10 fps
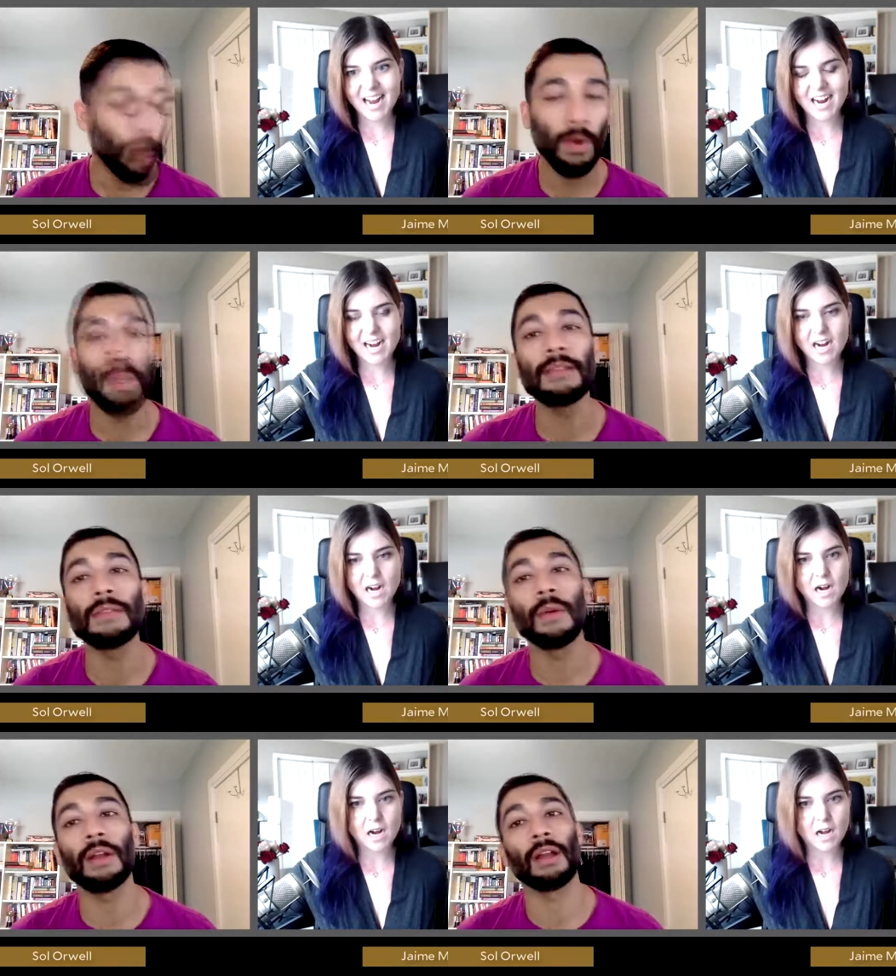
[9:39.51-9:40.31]
Speaker 1: uh, one
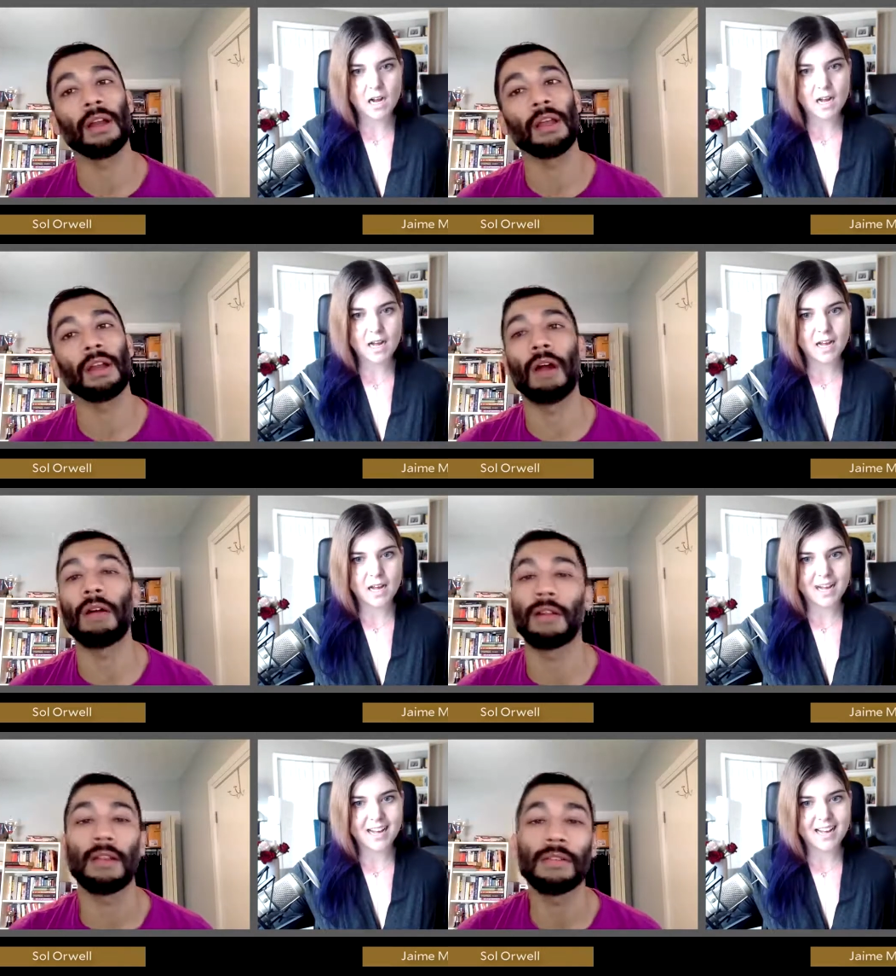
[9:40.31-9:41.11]
easy way to kind of get
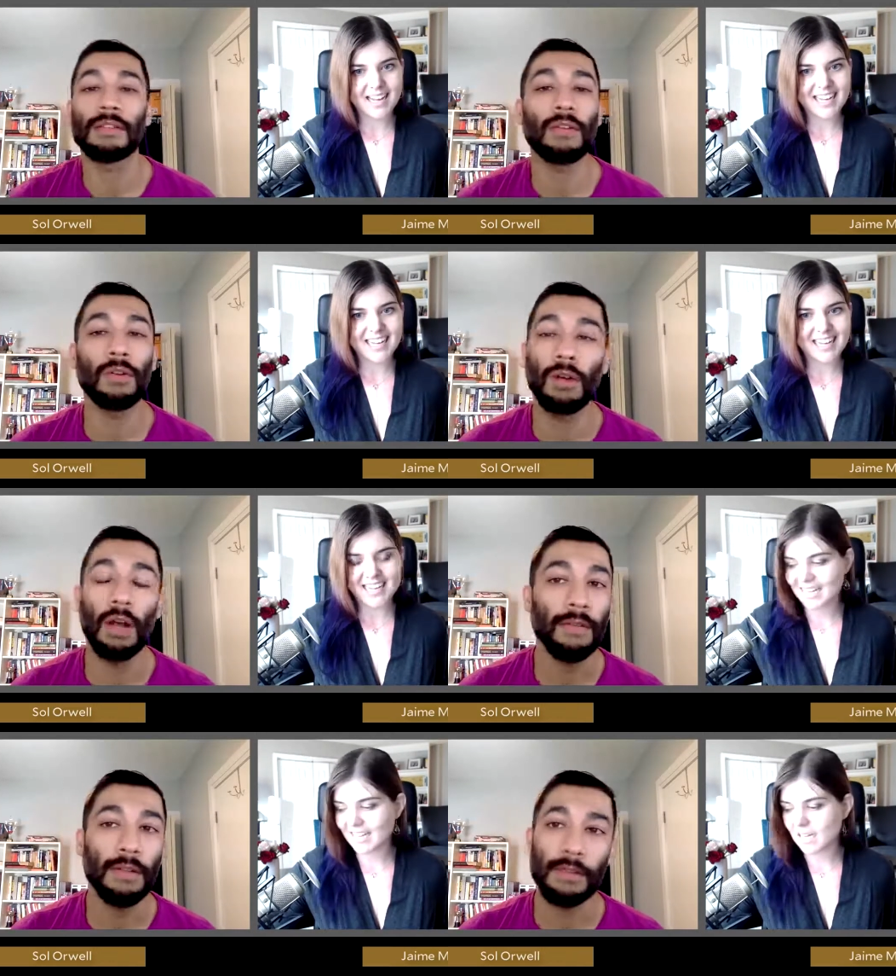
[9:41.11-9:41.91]
around it is just go to
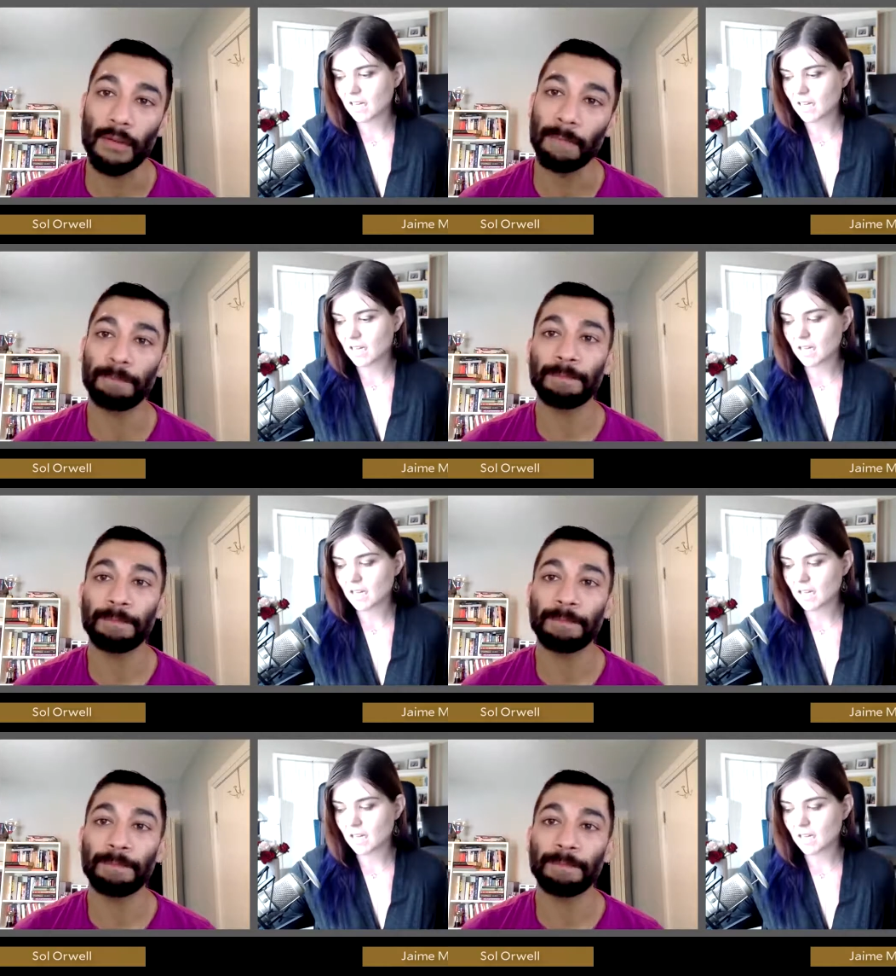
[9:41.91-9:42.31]
a conference center